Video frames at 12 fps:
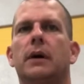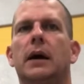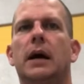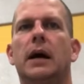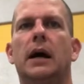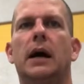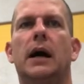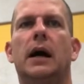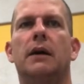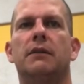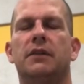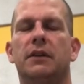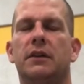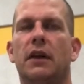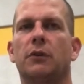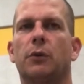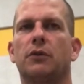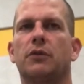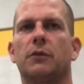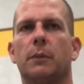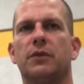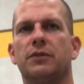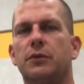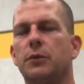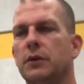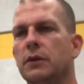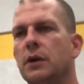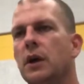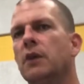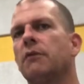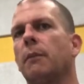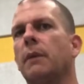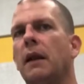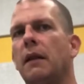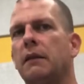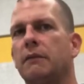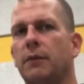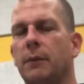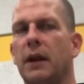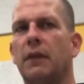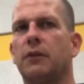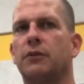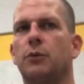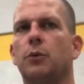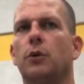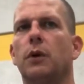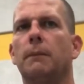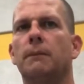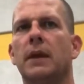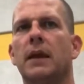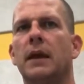a Centennial Christian from a student from another, from another school,